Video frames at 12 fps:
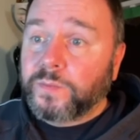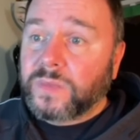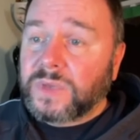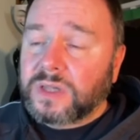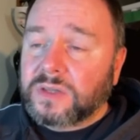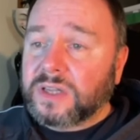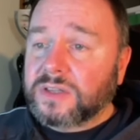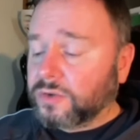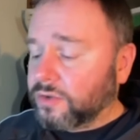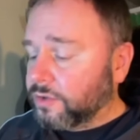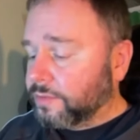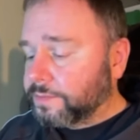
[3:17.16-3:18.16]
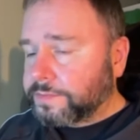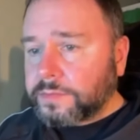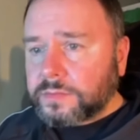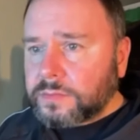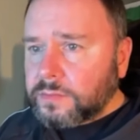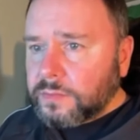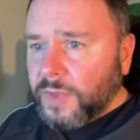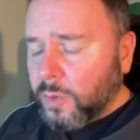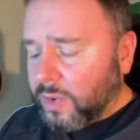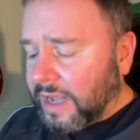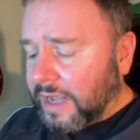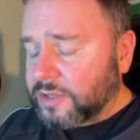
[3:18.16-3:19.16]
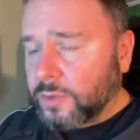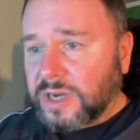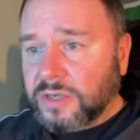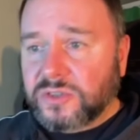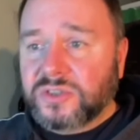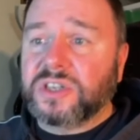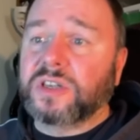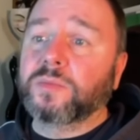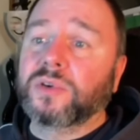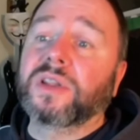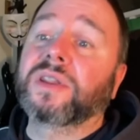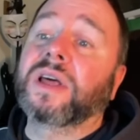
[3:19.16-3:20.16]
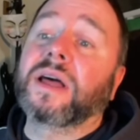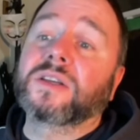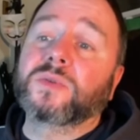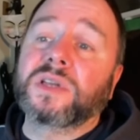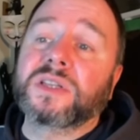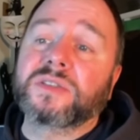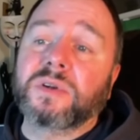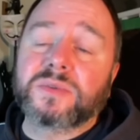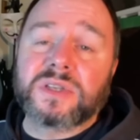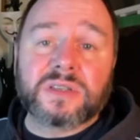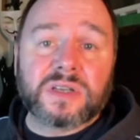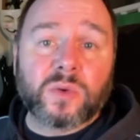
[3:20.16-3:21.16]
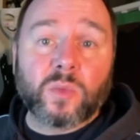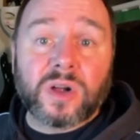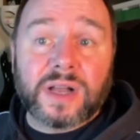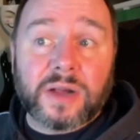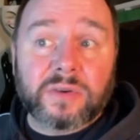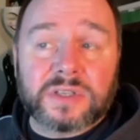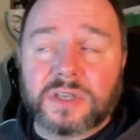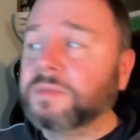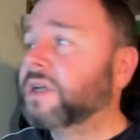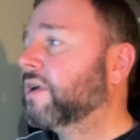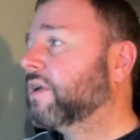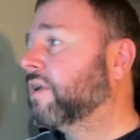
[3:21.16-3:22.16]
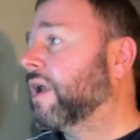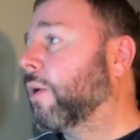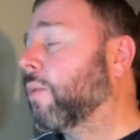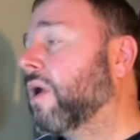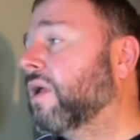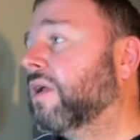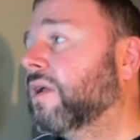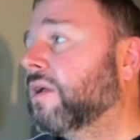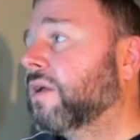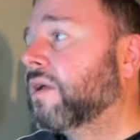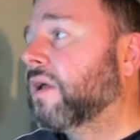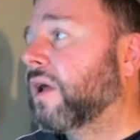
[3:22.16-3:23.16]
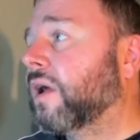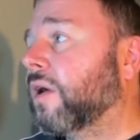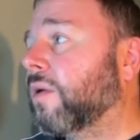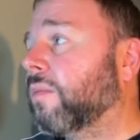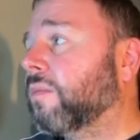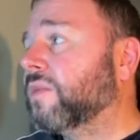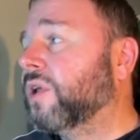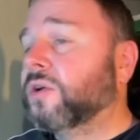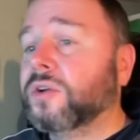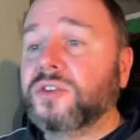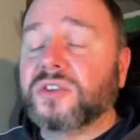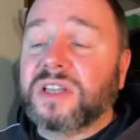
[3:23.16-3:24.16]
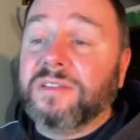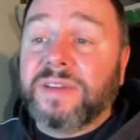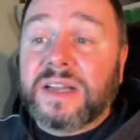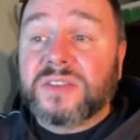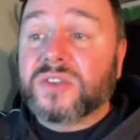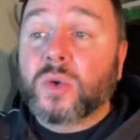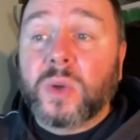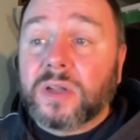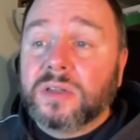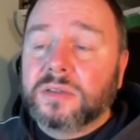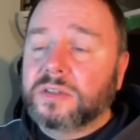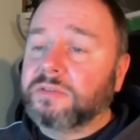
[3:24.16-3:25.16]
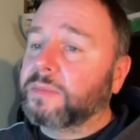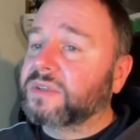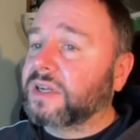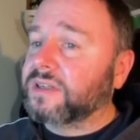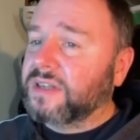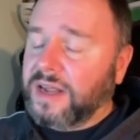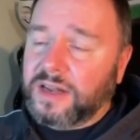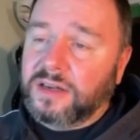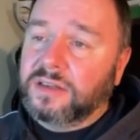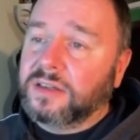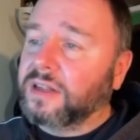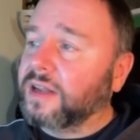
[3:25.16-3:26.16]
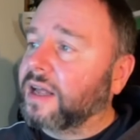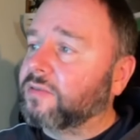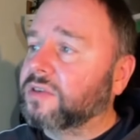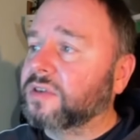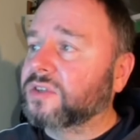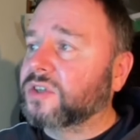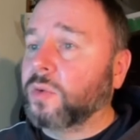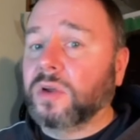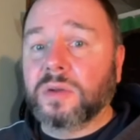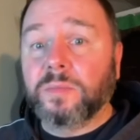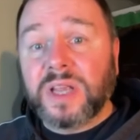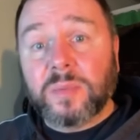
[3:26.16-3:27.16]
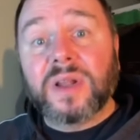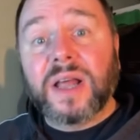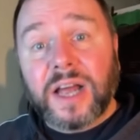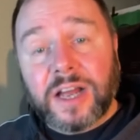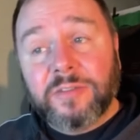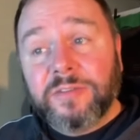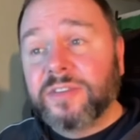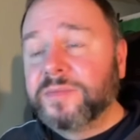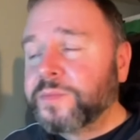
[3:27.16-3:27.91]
So that's not good. And we can't do what I just did and put it there because we need to represent it in one character. Now, you could just invent a squiggle to represent 10 and 11 and so on, and people have.